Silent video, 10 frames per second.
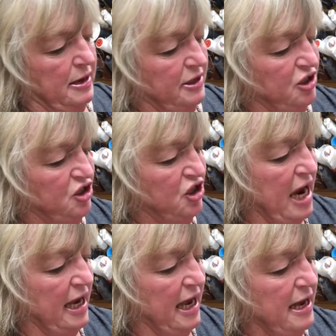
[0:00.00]

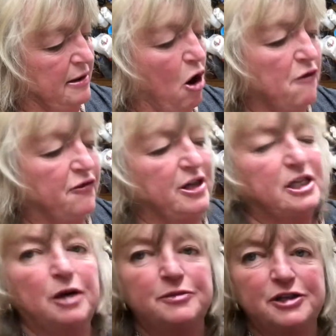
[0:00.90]
Check it, offer it
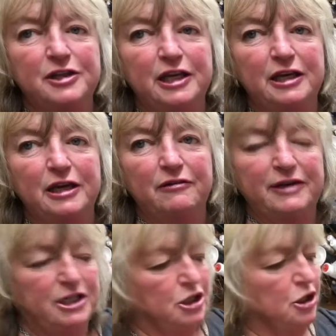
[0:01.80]
up to the
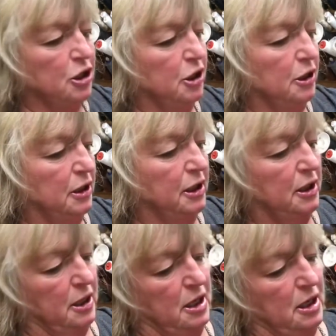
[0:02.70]
original,
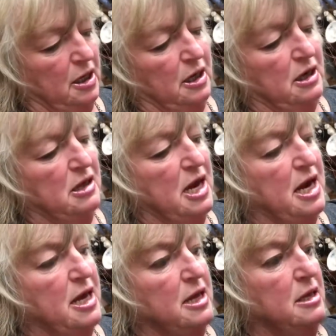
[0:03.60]
and
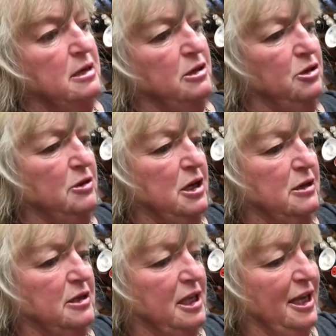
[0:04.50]
then do the other
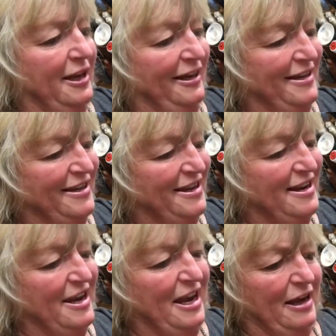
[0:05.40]
side.
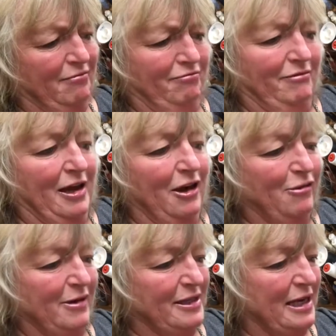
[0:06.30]
I hope
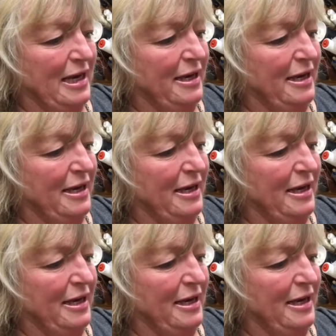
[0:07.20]
that's clear.